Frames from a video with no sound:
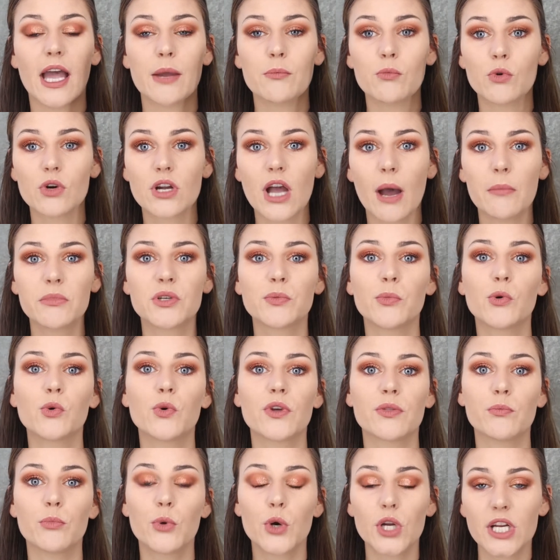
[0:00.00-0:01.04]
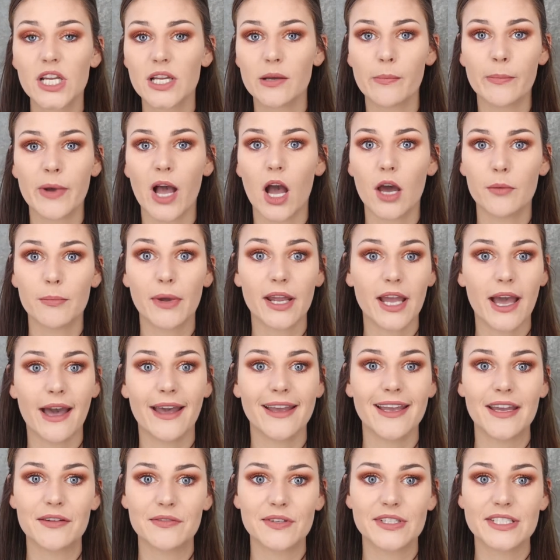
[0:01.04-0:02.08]
I'm more comfortable with putting them on my
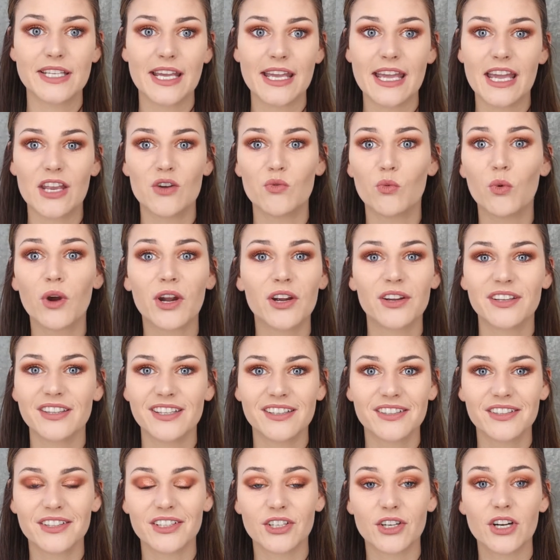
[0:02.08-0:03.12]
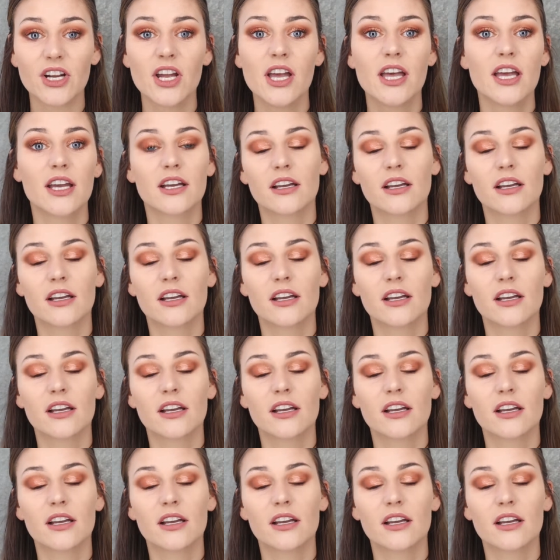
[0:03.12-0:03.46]
eye every day and wearing the glitter.